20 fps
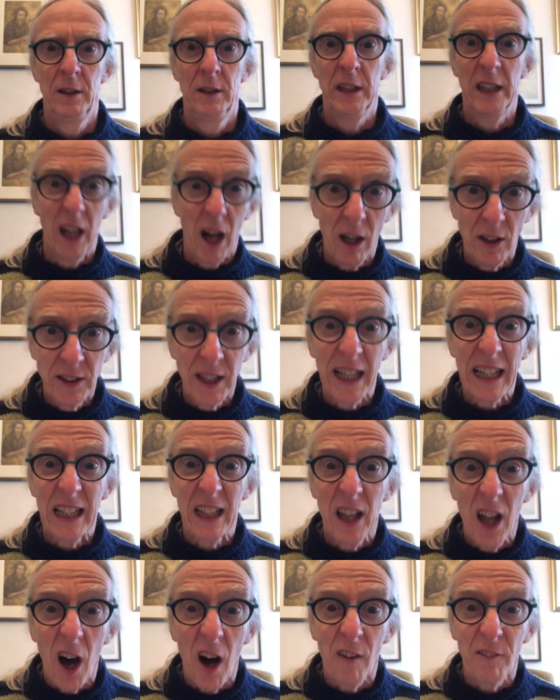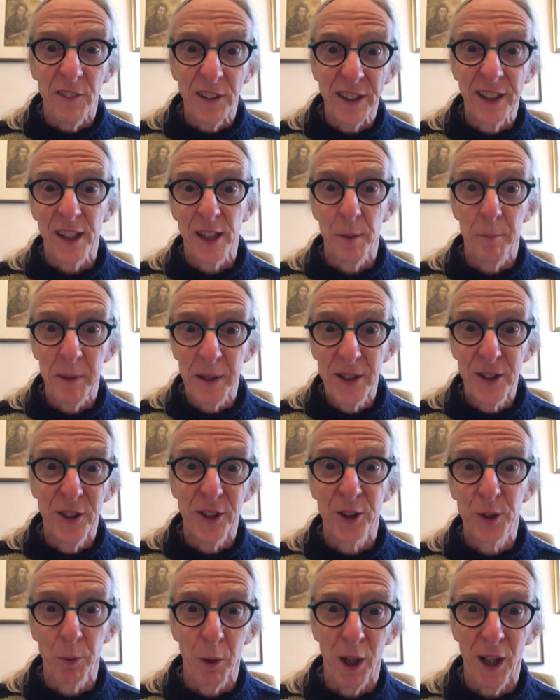You can't take love into the
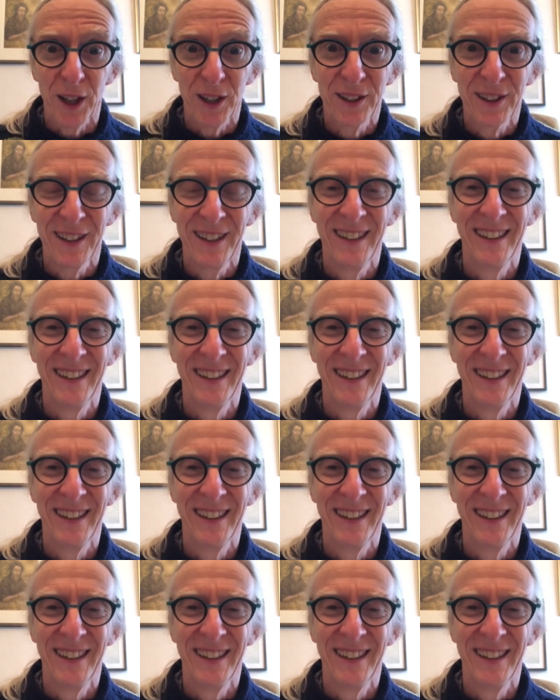business world.